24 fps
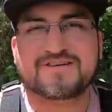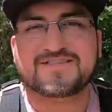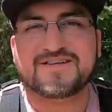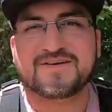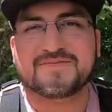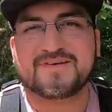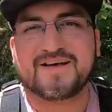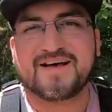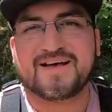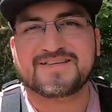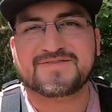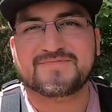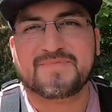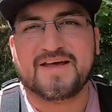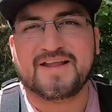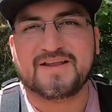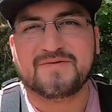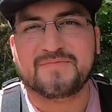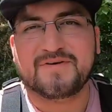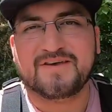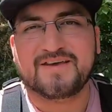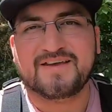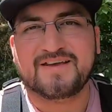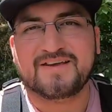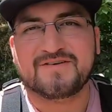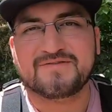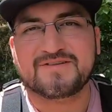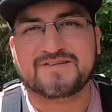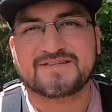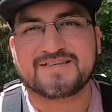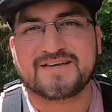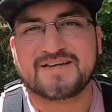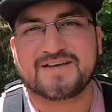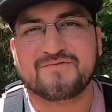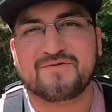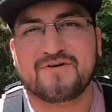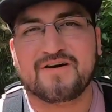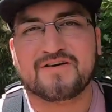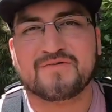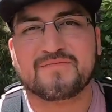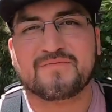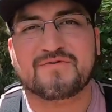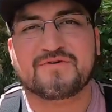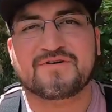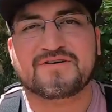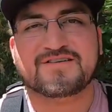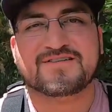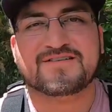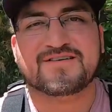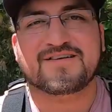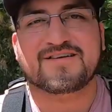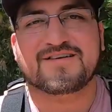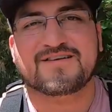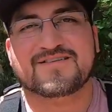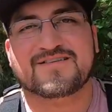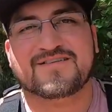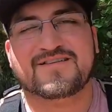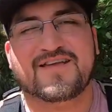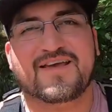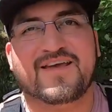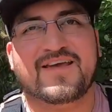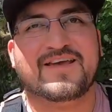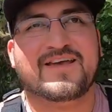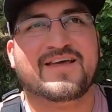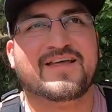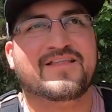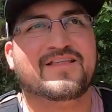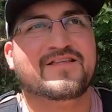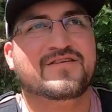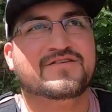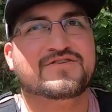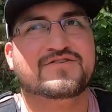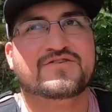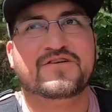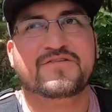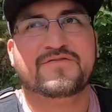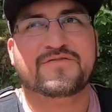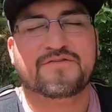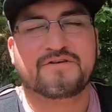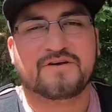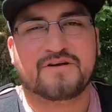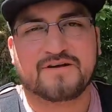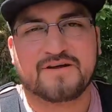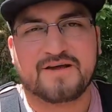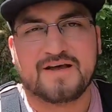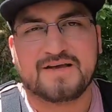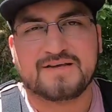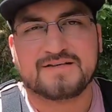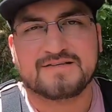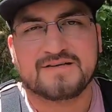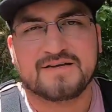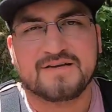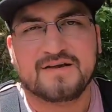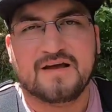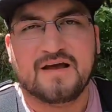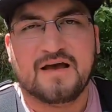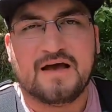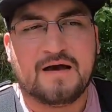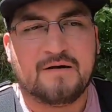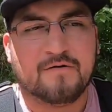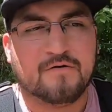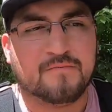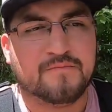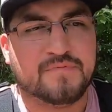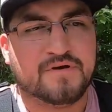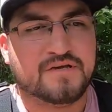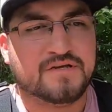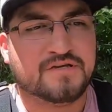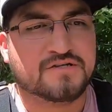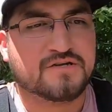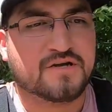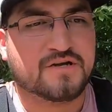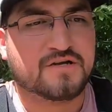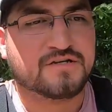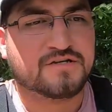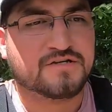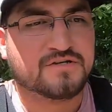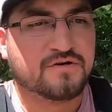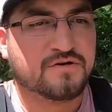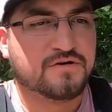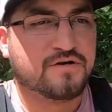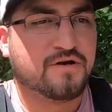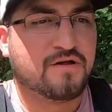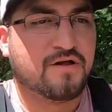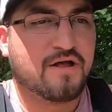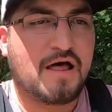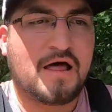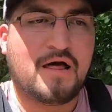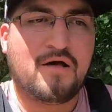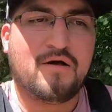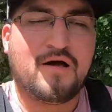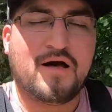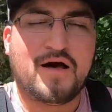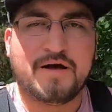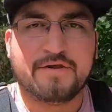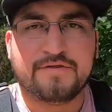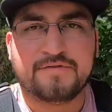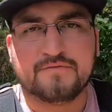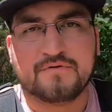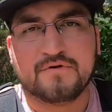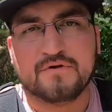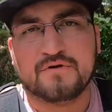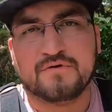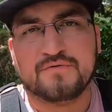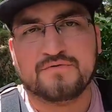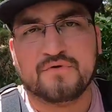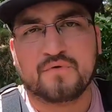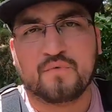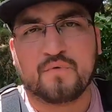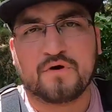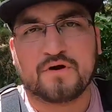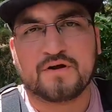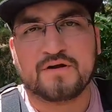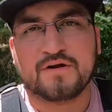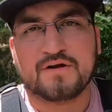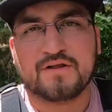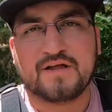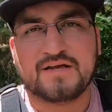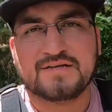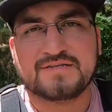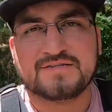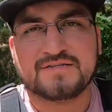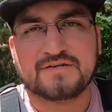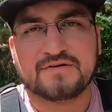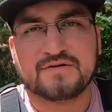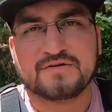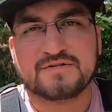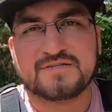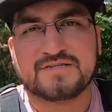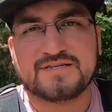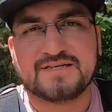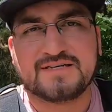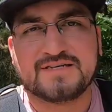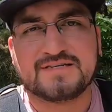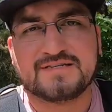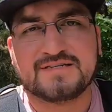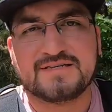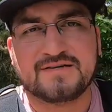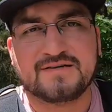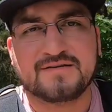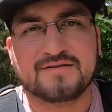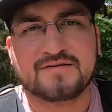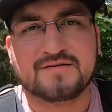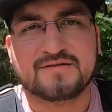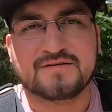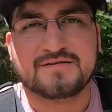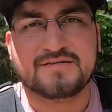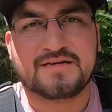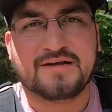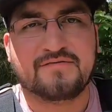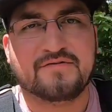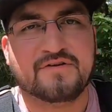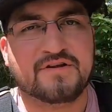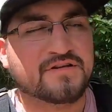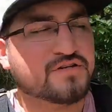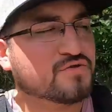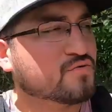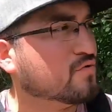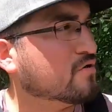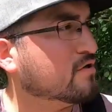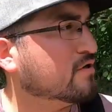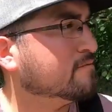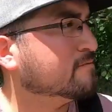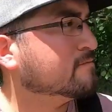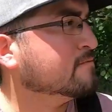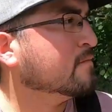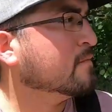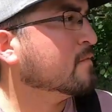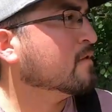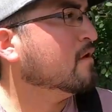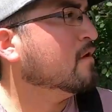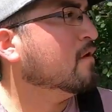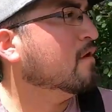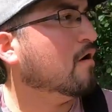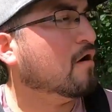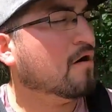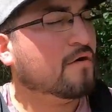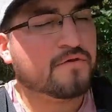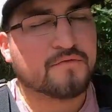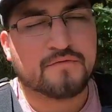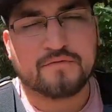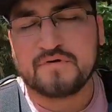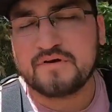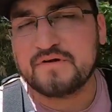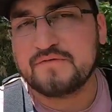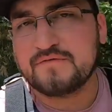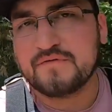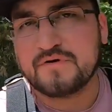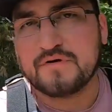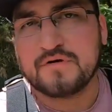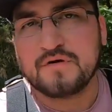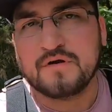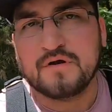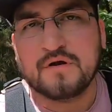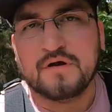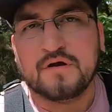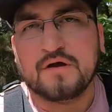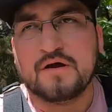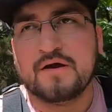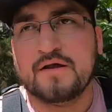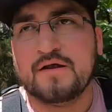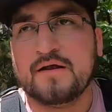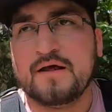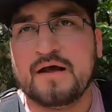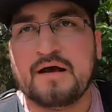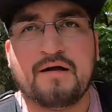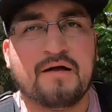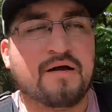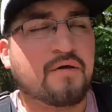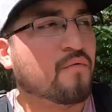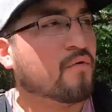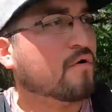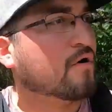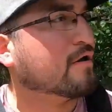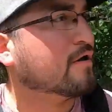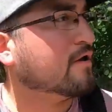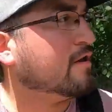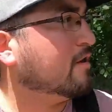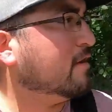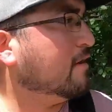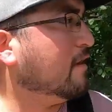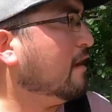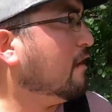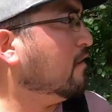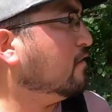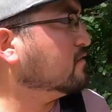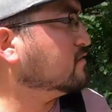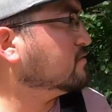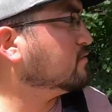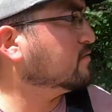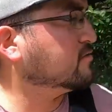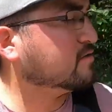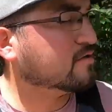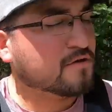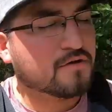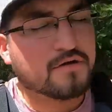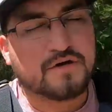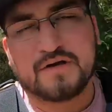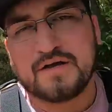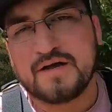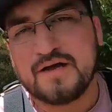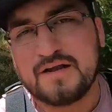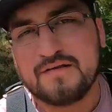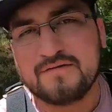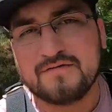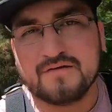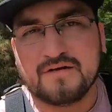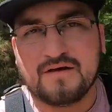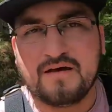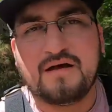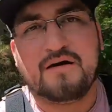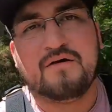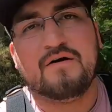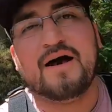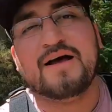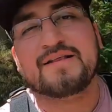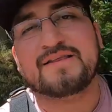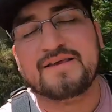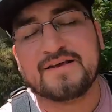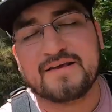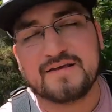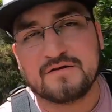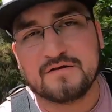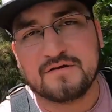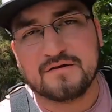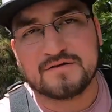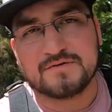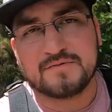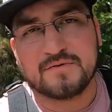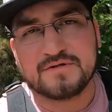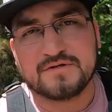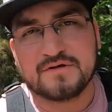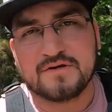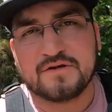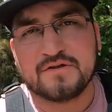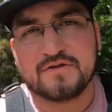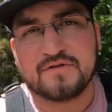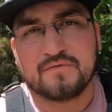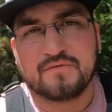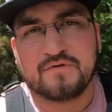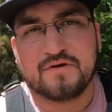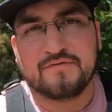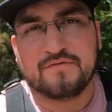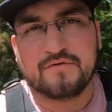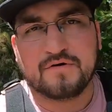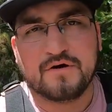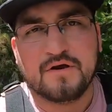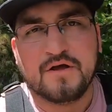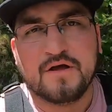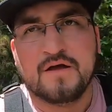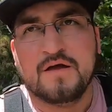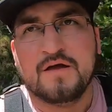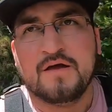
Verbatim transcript: is up, guys? Manny B here with the Skinny Water Boyz. Today, I got a little treat for y'all guys. I'm gonna be trying to show y'all how I throw the working class zero citizen, seven inch one, on the river and how I work it, how it's supposed to look, kind of how I think it looks supposed to look in the river